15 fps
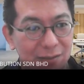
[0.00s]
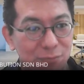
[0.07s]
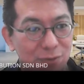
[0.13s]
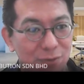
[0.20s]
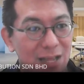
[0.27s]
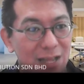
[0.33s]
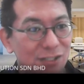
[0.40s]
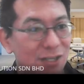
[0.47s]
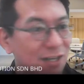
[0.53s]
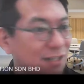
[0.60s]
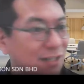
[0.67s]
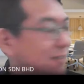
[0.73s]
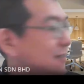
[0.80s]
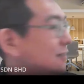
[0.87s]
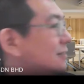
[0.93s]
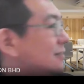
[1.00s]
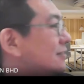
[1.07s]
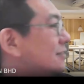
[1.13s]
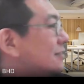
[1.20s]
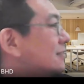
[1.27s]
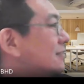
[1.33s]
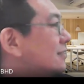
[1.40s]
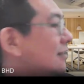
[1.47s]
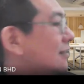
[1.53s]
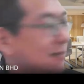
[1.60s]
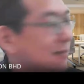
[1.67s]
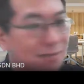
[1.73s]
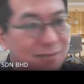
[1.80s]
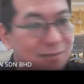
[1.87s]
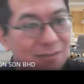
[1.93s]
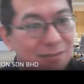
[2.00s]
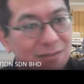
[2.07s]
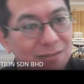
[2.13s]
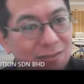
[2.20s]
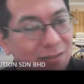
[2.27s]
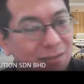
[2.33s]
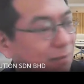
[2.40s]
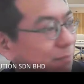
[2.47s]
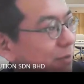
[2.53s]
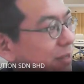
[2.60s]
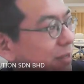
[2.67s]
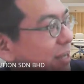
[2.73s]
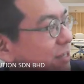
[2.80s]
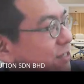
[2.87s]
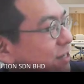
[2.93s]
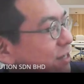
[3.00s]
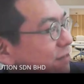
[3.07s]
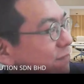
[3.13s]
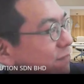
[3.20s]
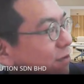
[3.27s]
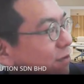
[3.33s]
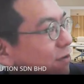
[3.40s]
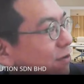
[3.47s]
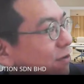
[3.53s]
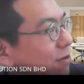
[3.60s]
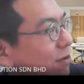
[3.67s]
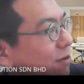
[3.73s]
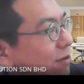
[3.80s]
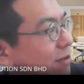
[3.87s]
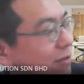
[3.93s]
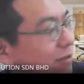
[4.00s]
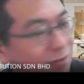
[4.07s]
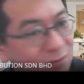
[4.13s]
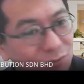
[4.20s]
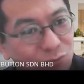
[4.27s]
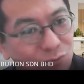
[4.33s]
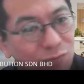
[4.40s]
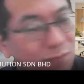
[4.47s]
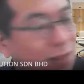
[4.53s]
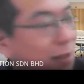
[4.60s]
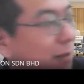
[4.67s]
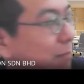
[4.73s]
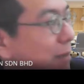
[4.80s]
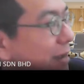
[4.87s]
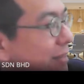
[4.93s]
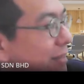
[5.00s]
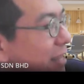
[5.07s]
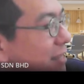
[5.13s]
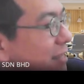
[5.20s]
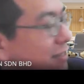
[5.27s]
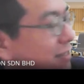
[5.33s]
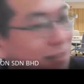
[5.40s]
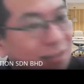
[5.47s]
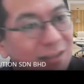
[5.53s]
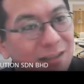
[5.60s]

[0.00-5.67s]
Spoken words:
production application for through the MyText